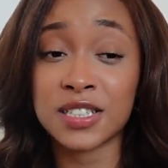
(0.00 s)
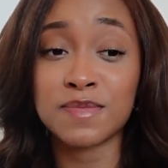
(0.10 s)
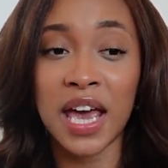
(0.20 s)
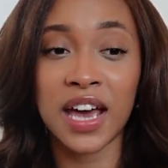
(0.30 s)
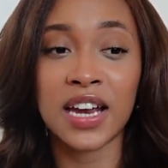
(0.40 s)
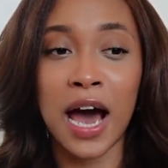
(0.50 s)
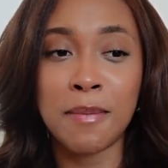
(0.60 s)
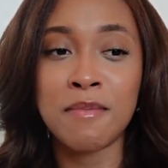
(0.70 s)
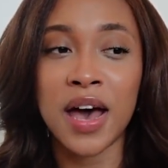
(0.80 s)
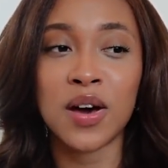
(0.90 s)
and I
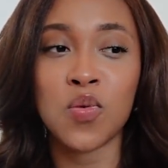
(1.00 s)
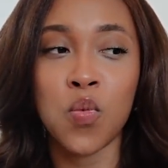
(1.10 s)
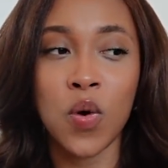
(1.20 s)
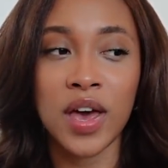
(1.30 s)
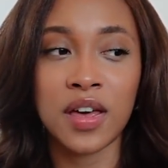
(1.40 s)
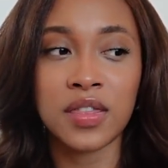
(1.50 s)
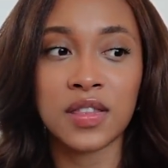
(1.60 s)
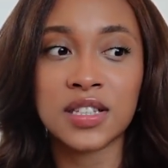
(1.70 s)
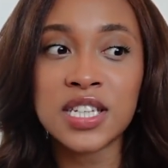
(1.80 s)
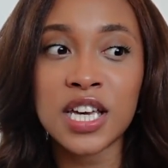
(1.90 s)
met with the
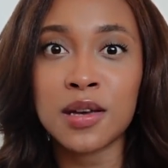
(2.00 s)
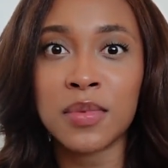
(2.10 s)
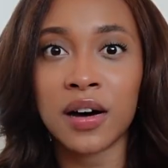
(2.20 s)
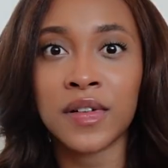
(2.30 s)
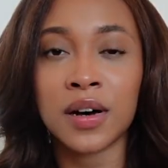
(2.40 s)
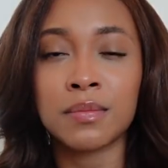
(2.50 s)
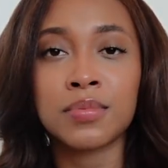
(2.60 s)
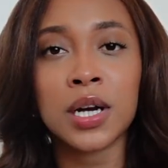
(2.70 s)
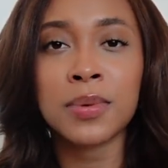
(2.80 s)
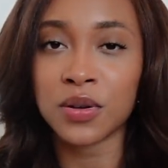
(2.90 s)
team of a
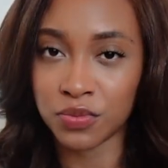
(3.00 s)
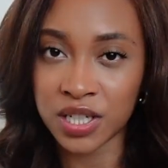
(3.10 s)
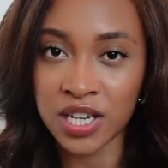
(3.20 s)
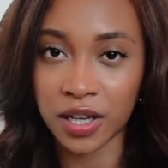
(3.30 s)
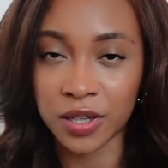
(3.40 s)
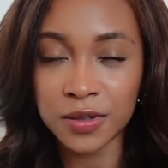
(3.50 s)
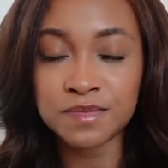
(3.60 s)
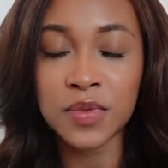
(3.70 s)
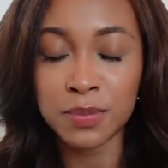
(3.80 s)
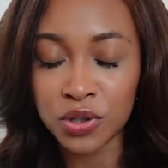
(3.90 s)
pretty big retailer,
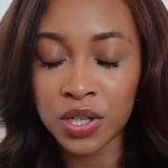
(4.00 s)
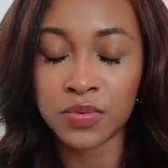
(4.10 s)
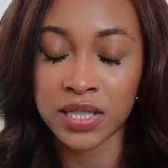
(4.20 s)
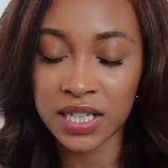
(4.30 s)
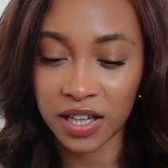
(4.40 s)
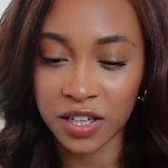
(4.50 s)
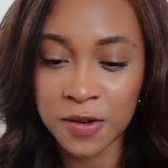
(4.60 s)
a beauty retailer.